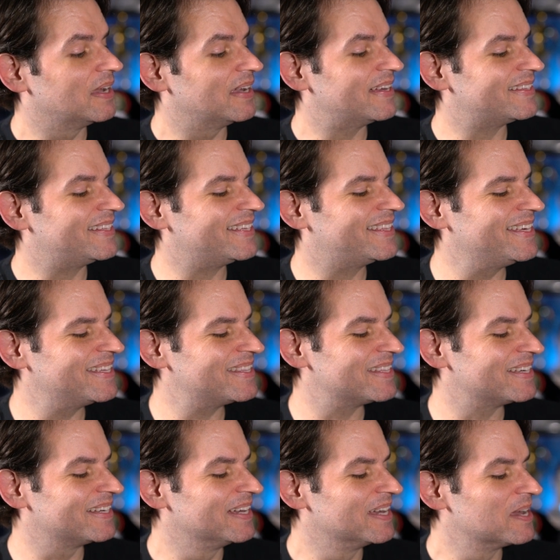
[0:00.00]
And then
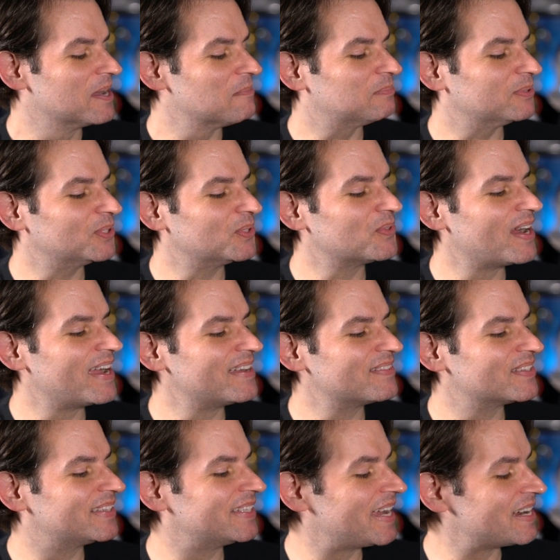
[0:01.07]
the Blu-ray of
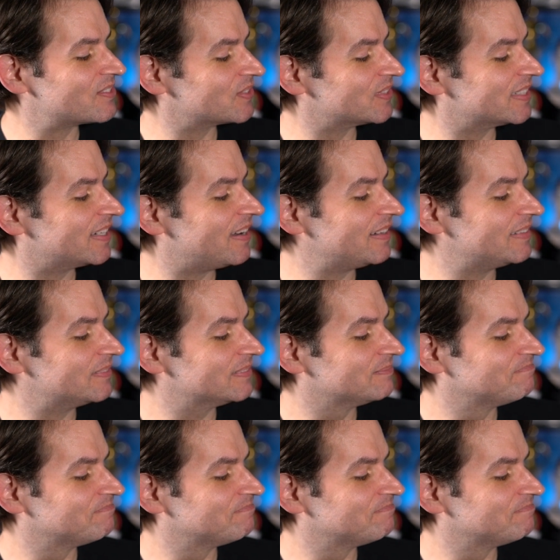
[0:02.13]
the theatrical cut.